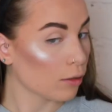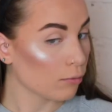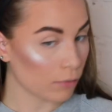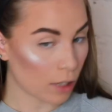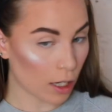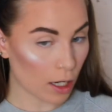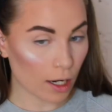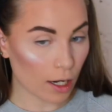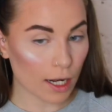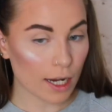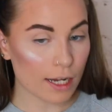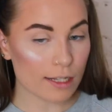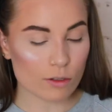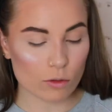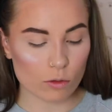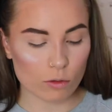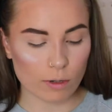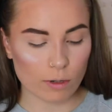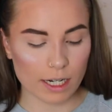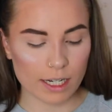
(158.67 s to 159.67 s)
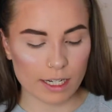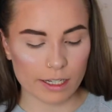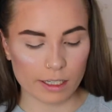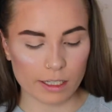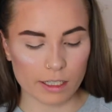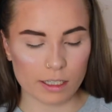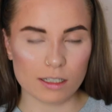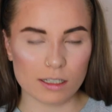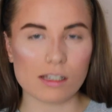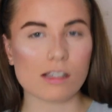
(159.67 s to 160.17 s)
My highlight is
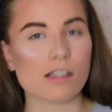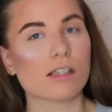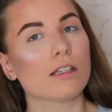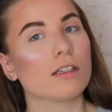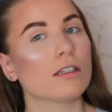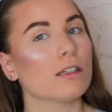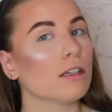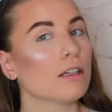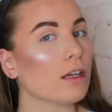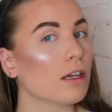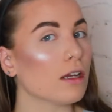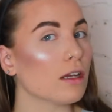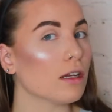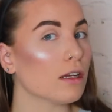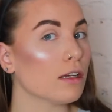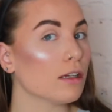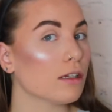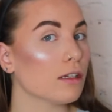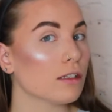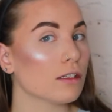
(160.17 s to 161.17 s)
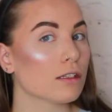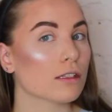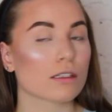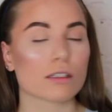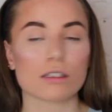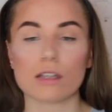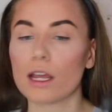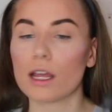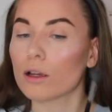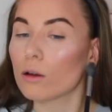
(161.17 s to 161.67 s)

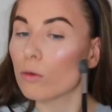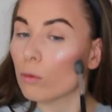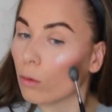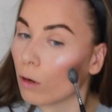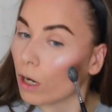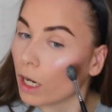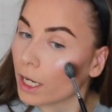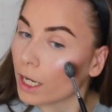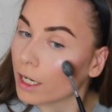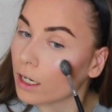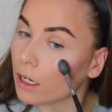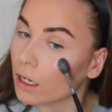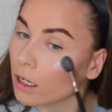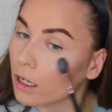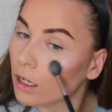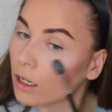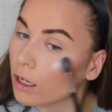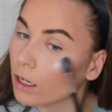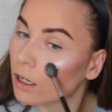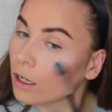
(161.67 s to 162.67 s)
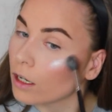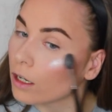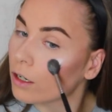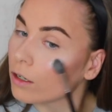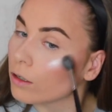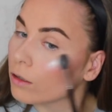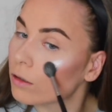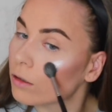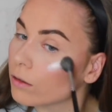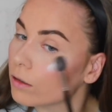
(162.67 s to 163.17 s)
always like white.
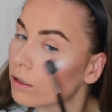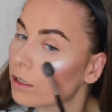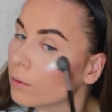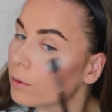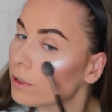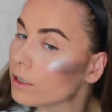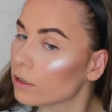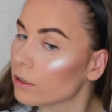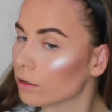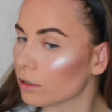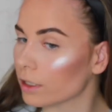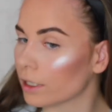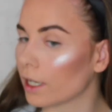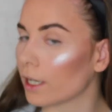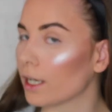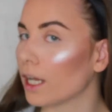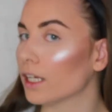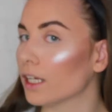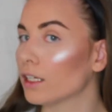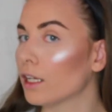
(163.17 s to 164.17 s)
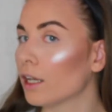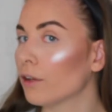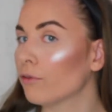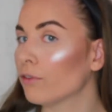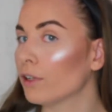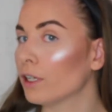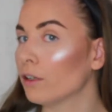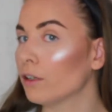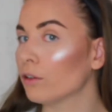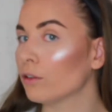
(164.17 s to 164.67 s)

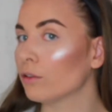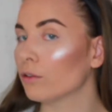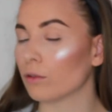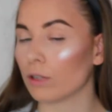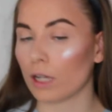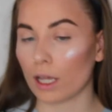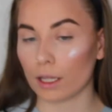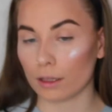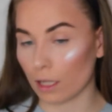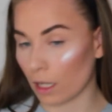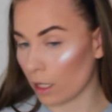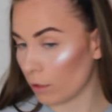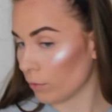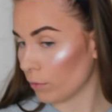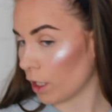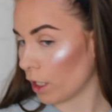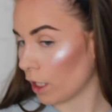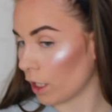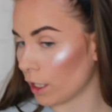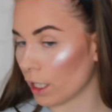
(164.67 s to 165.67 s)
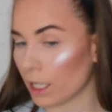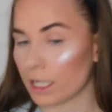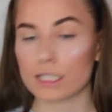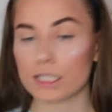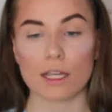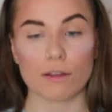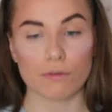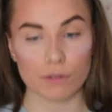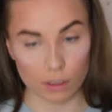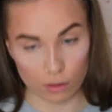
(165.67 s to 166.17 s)
Definitely not like that. My highlight is
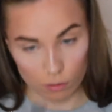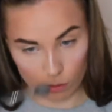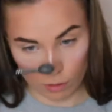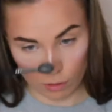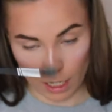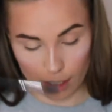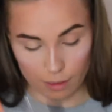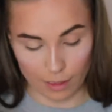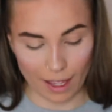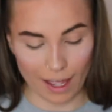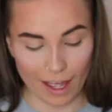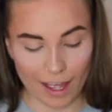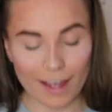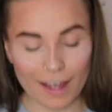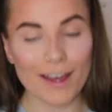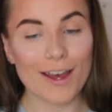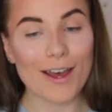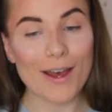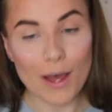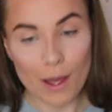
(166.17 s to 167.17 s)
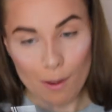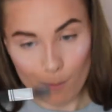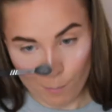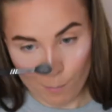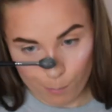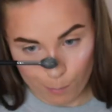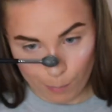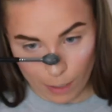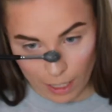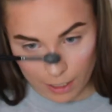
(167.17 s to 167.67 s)
definitely not like that.
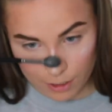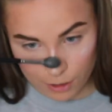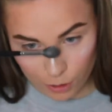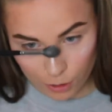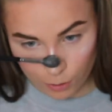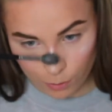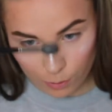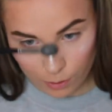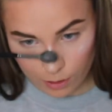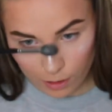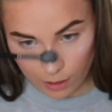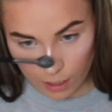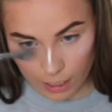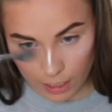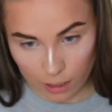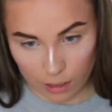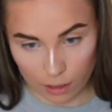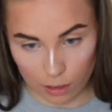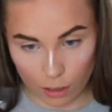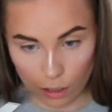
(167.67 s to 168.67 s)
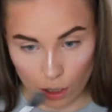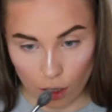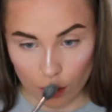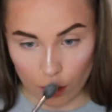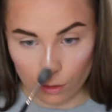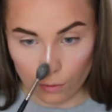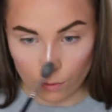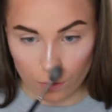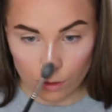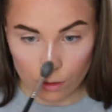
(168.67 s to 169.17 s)
But I do like a
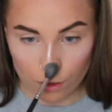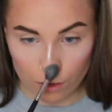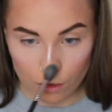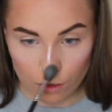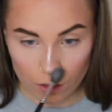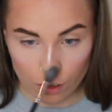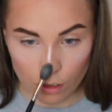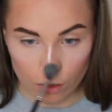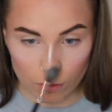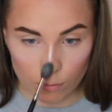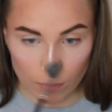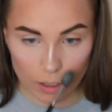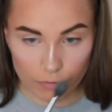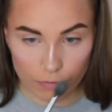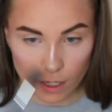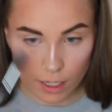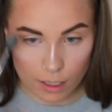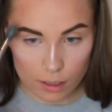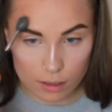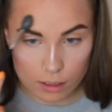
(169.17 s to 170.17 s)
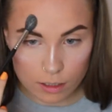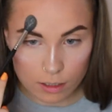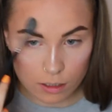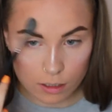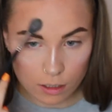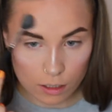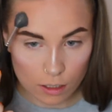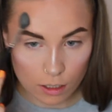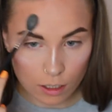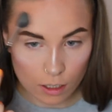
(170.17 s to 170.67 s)
glow on my face.